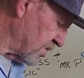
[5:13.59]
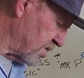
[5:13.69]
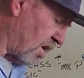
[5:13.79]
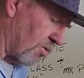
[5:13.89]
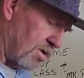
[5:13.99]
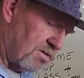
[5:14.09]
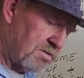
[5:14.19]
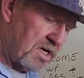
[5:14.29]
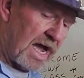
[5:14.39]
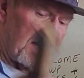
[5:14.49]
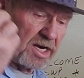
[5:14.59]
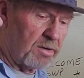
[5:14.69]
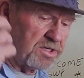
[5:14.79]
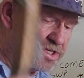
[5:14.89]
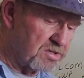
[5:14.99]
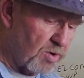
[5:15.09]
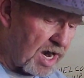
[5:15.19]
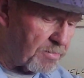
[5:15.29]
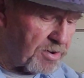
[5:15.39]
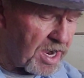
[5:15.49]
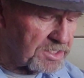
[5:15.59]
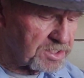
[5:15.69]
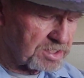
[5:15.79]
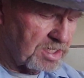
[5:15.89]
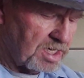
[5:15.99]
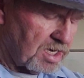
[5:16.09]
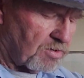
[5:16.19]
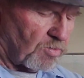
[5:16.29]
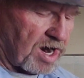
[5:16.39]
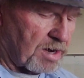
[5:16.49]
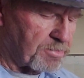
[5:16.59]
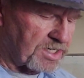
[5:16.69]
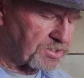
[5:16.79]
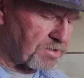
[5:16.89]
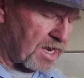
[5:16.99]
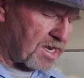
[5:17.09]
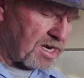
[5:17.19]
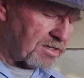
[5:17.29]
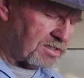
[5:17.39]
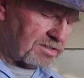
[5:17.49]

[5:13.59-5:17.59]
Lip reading: So, I can always use the wire brush right here.